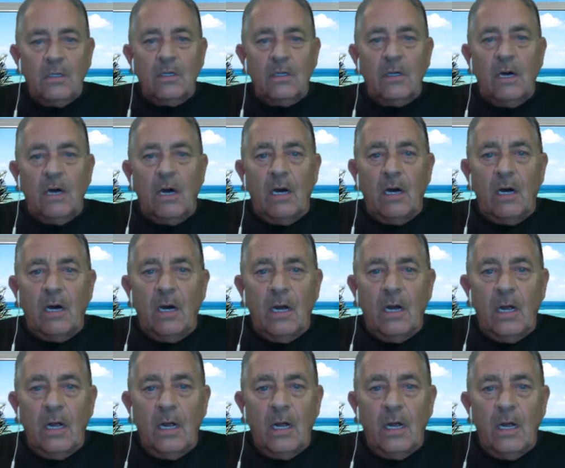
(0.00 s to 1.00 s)

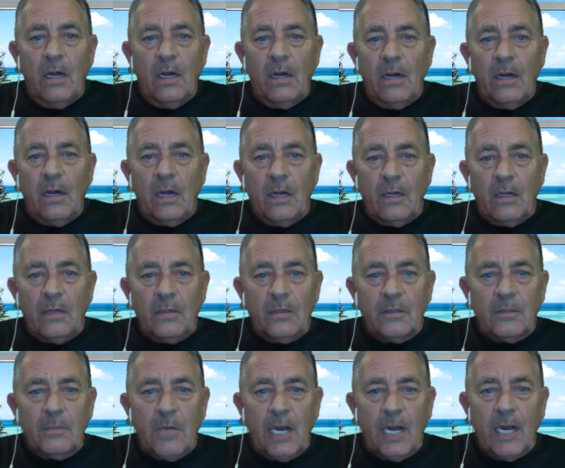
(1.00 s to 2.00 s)
And
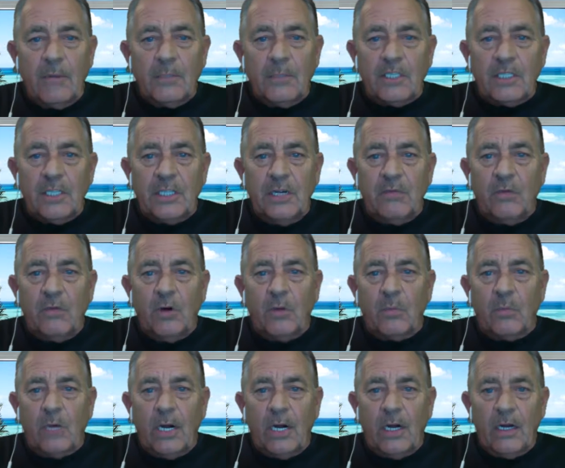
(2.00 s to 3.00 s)
my name is Steve
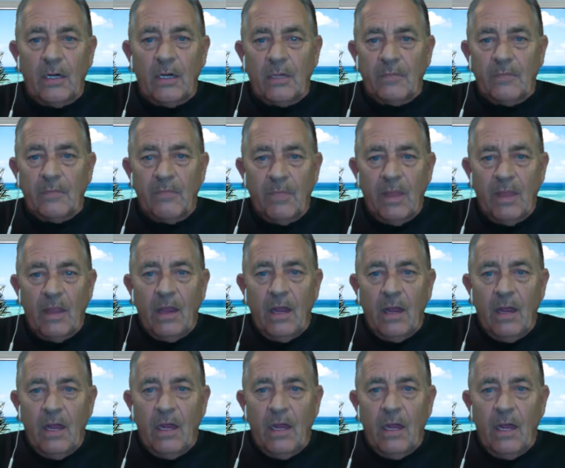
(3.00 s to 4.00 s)
Allbright,
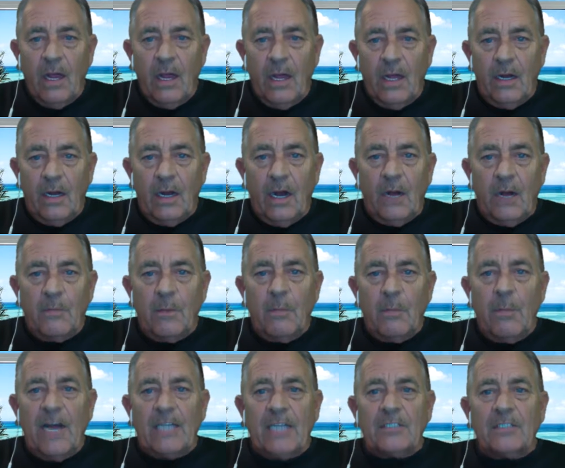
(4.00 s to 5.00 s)
and I'm a
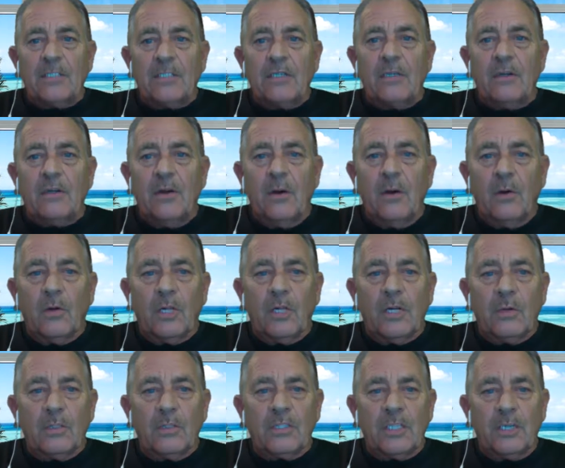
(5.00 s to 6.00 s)
master
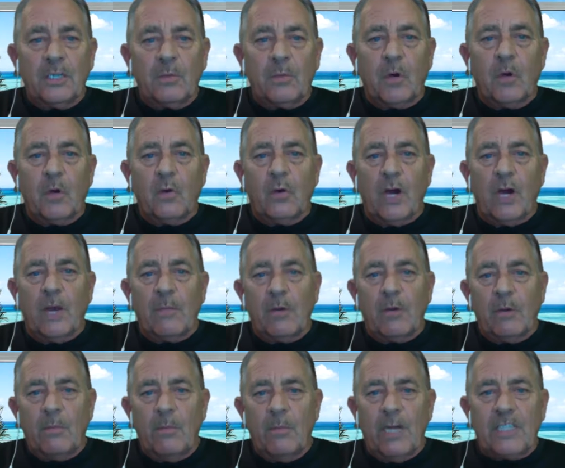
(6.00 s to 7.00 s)
neurolinguistic
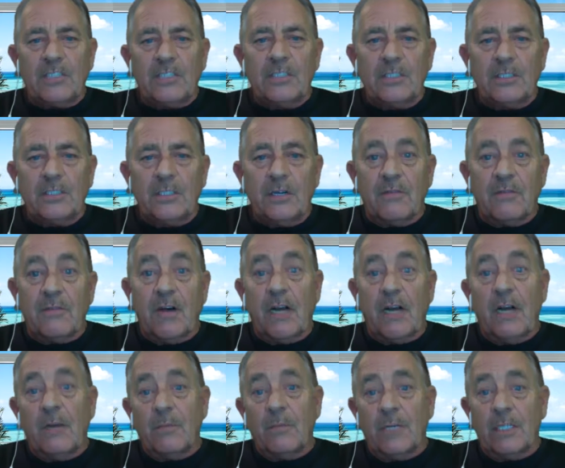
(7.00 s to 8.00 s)
programmer, master certified
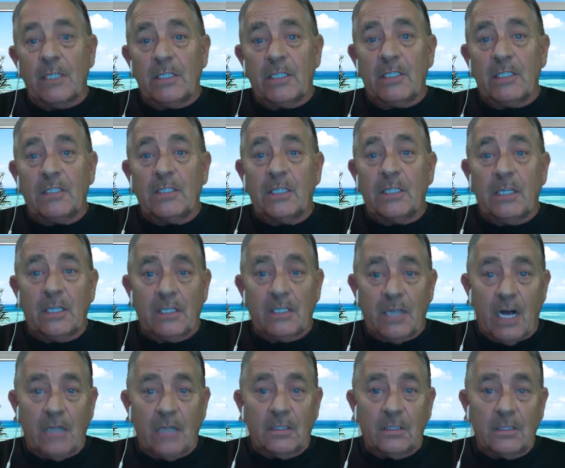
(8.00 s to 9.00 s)
hypnotist and
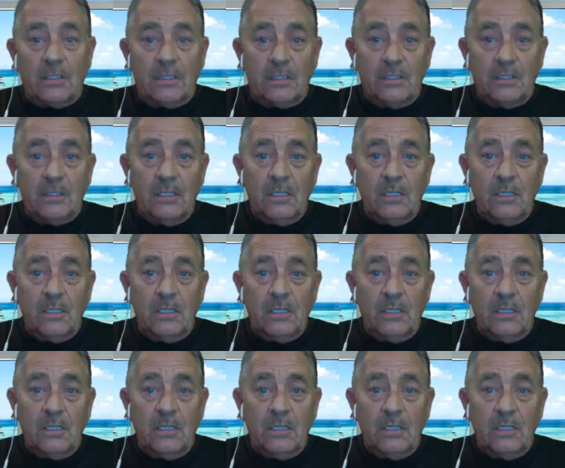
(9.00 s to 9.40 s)
ontologist.